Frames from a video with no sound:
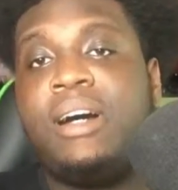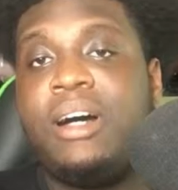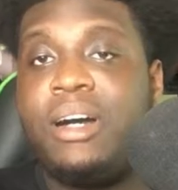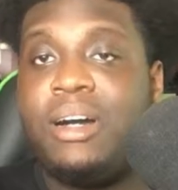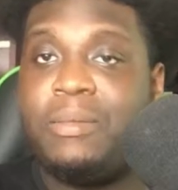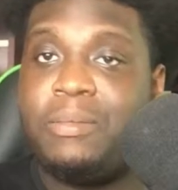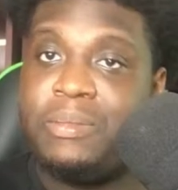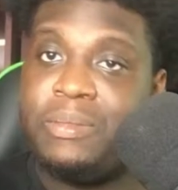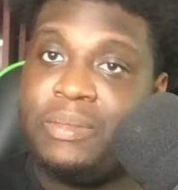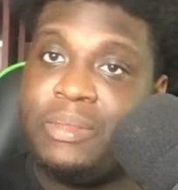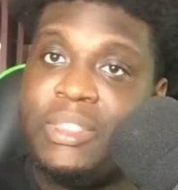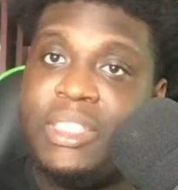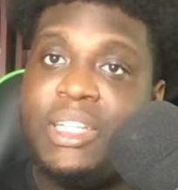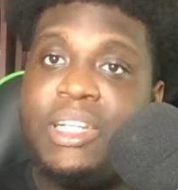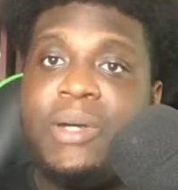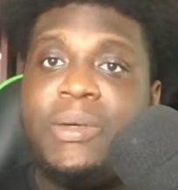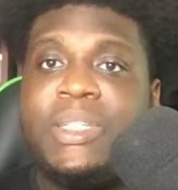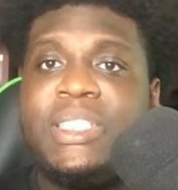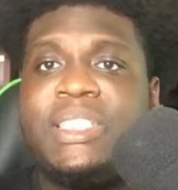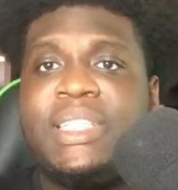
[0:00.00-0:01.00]
The
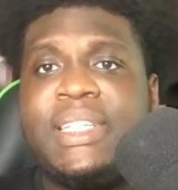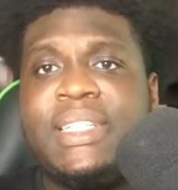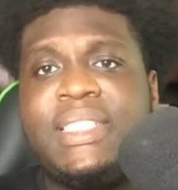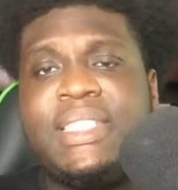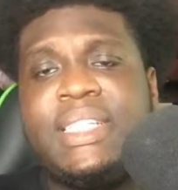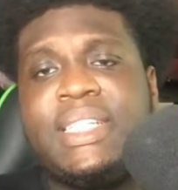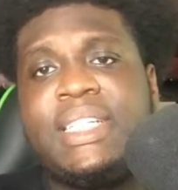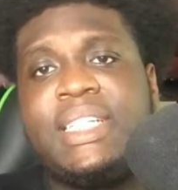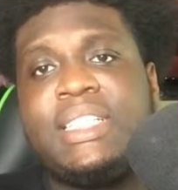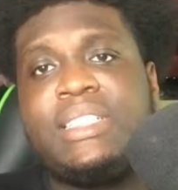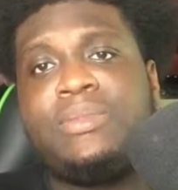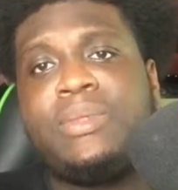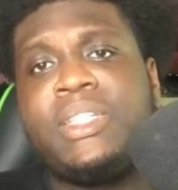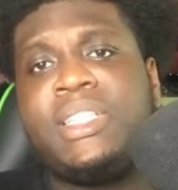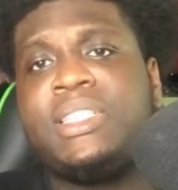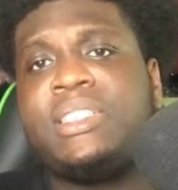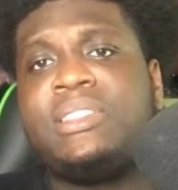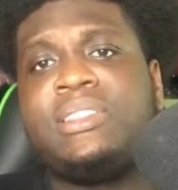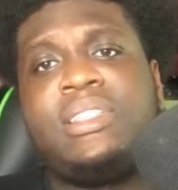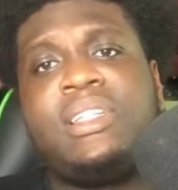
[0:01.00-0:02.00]
lower tier tickets,
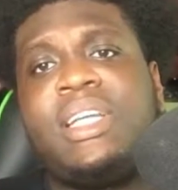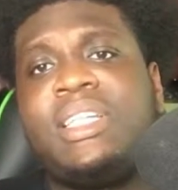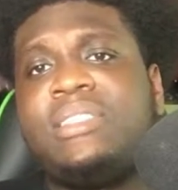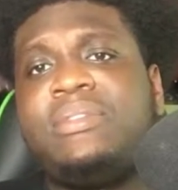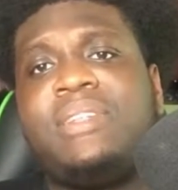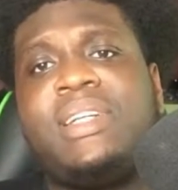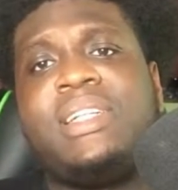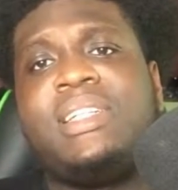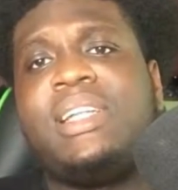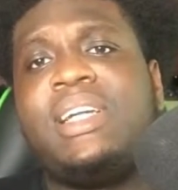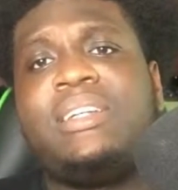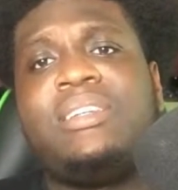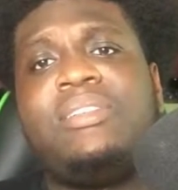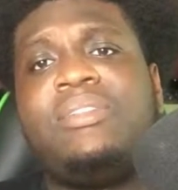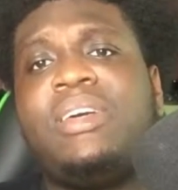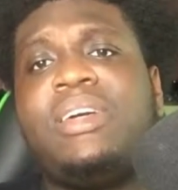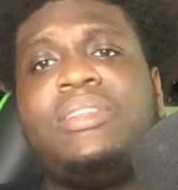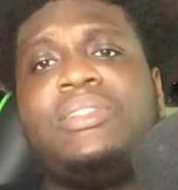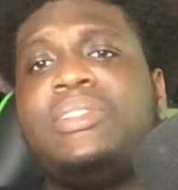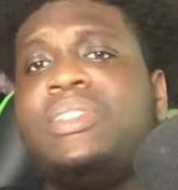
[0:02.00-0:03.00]
which is classified like
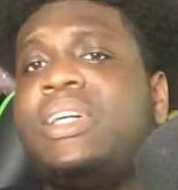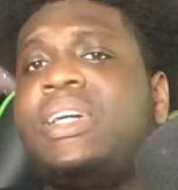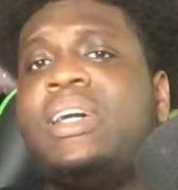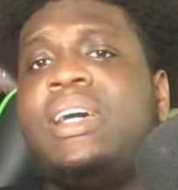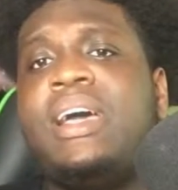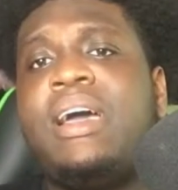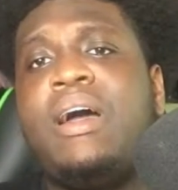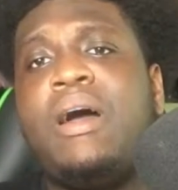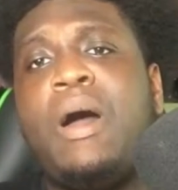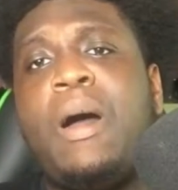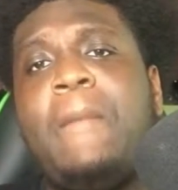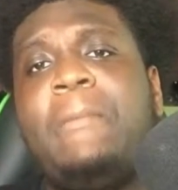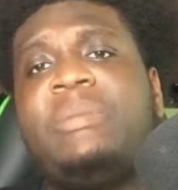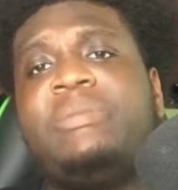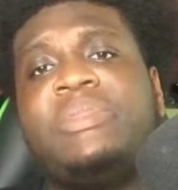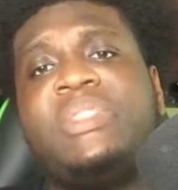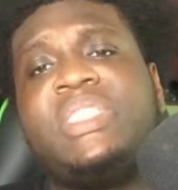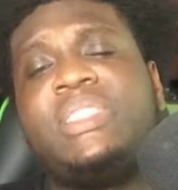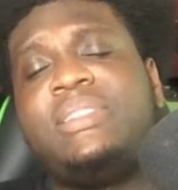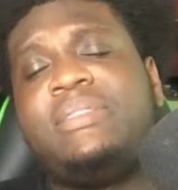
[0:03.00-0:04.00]
around
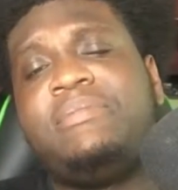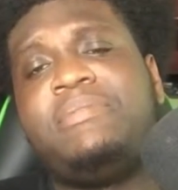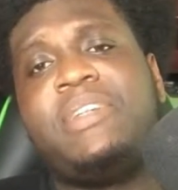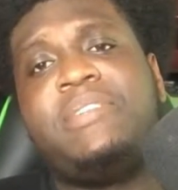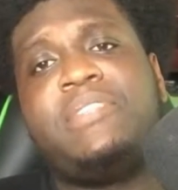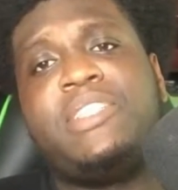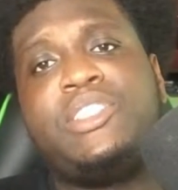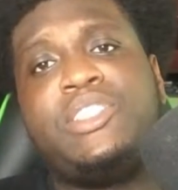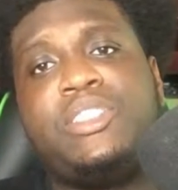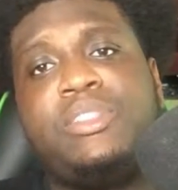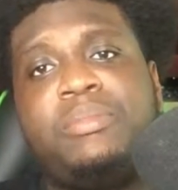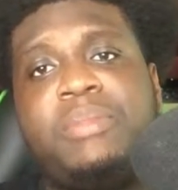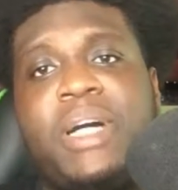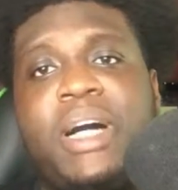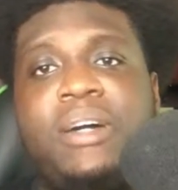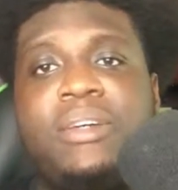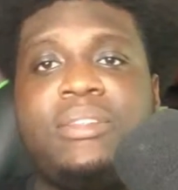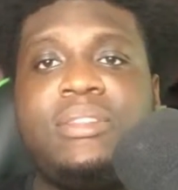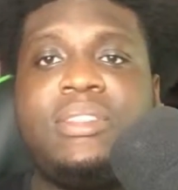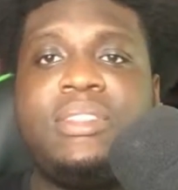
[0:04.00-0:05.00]

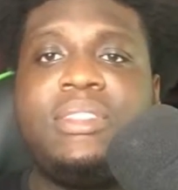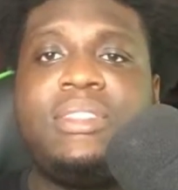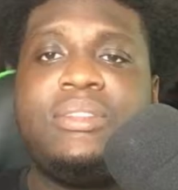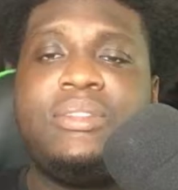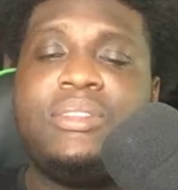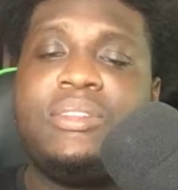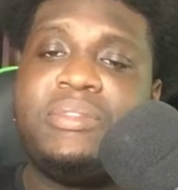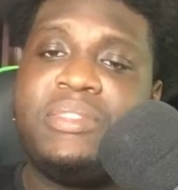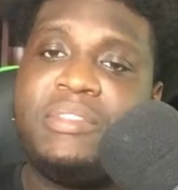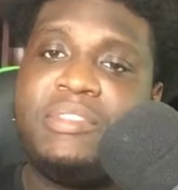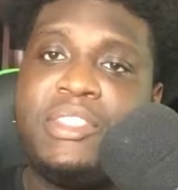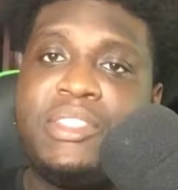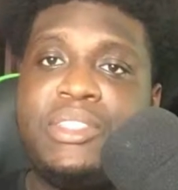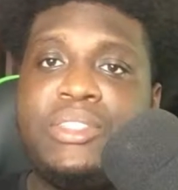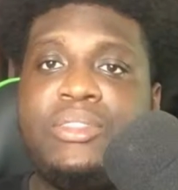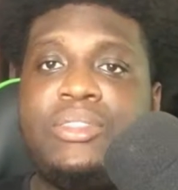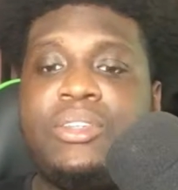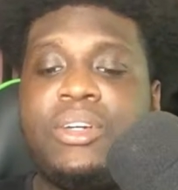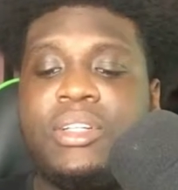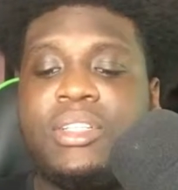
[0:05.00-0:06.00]
£52 or
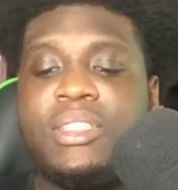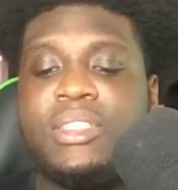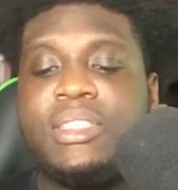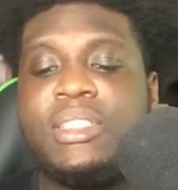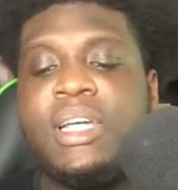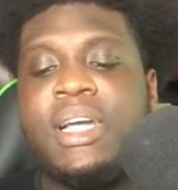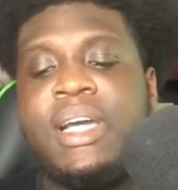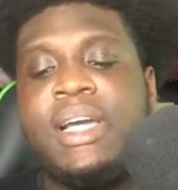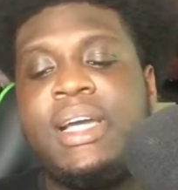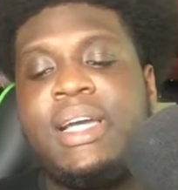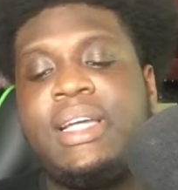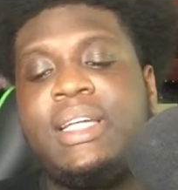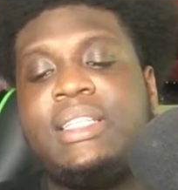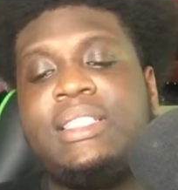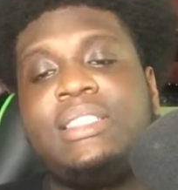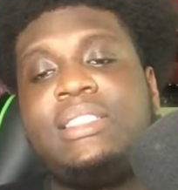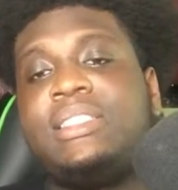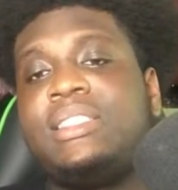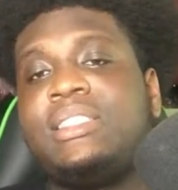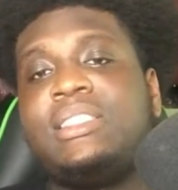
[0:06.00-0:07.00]
$52,
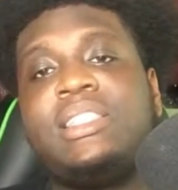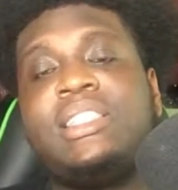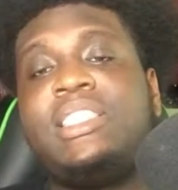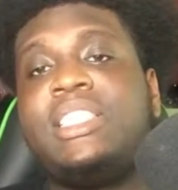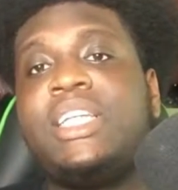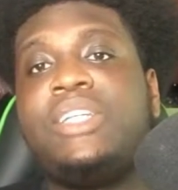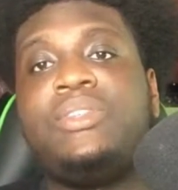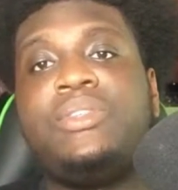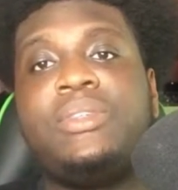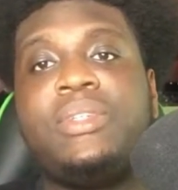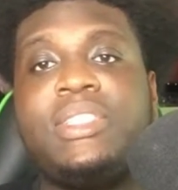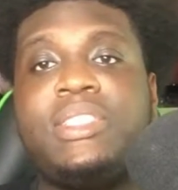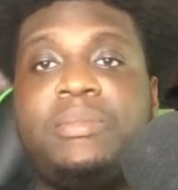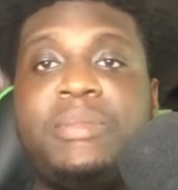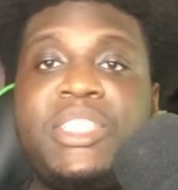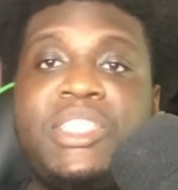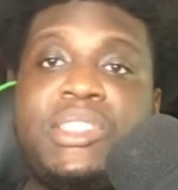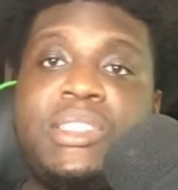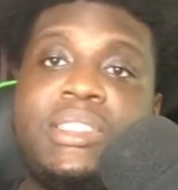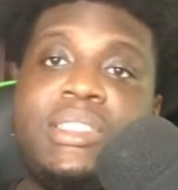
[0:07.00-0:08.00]
is just a general
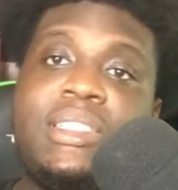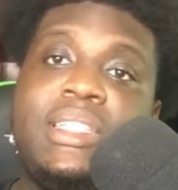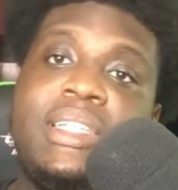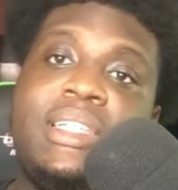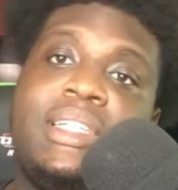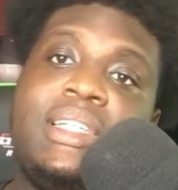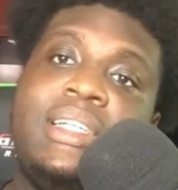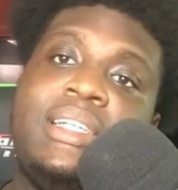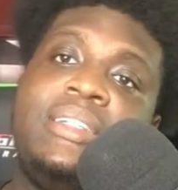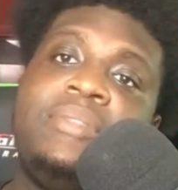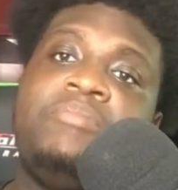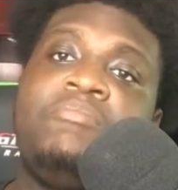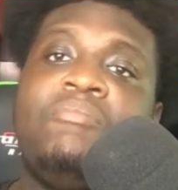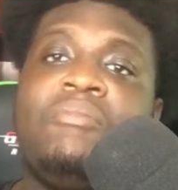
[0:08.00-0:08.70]
admissions ticket.